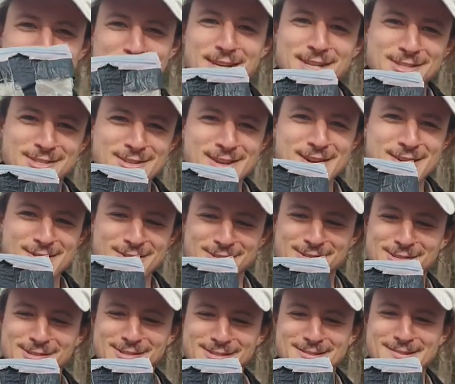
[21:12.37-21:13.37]
6
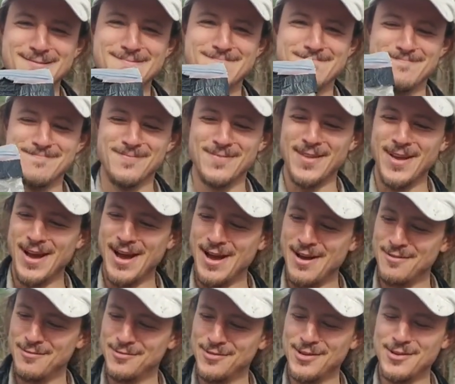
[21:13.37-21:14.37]
years
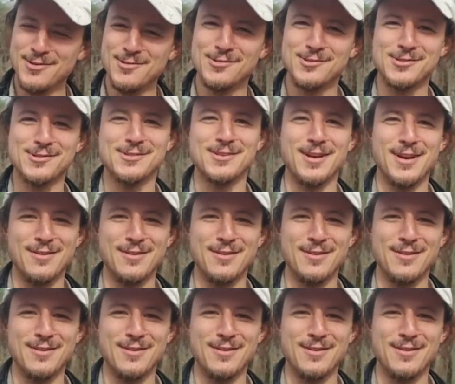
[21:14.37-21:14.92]
of use